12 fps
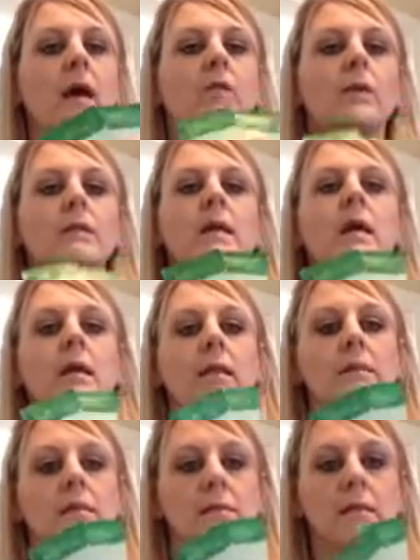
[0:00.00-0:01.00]
I will tell you
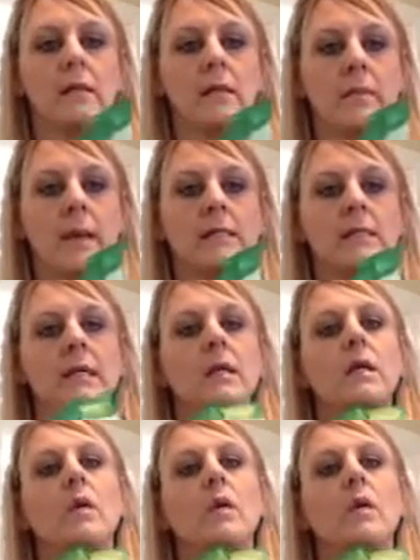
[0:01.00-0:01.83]
this is a little messy.